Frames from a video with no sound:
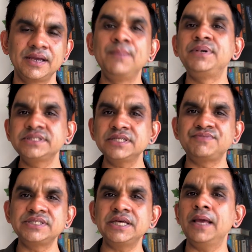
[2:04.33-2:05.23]
In business,
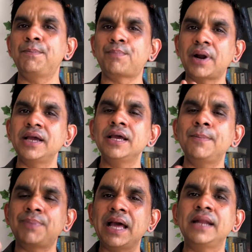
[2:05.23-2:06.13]
we say prior
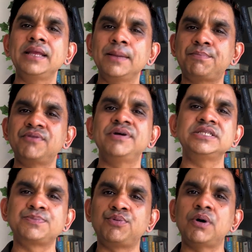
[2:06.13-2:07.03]
planning
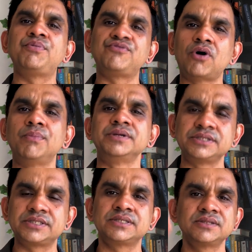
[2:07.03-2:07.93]
prevents poor
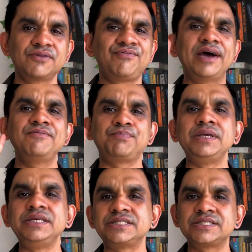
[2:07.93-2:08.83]
performance. The 5
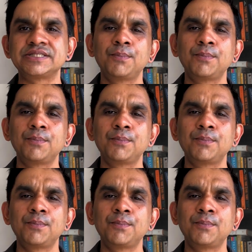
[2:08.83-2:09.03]
P's.